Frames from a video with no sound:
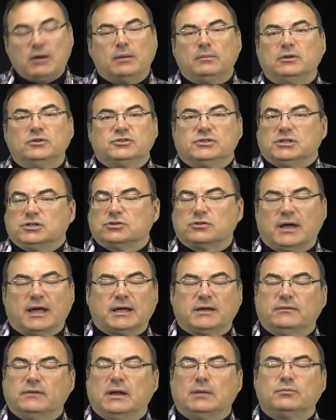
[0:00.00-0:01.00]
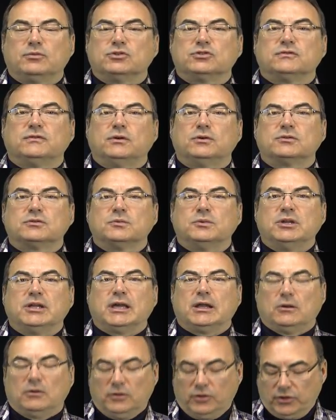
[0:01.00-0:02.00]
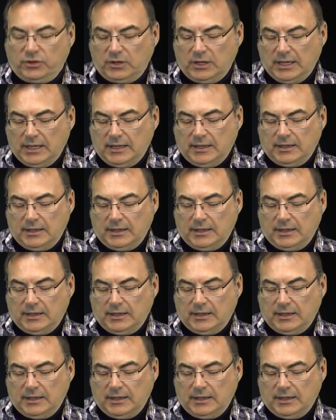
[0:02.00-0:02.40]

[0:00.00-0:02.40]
I'm losing track of numbers, folks, when you get older.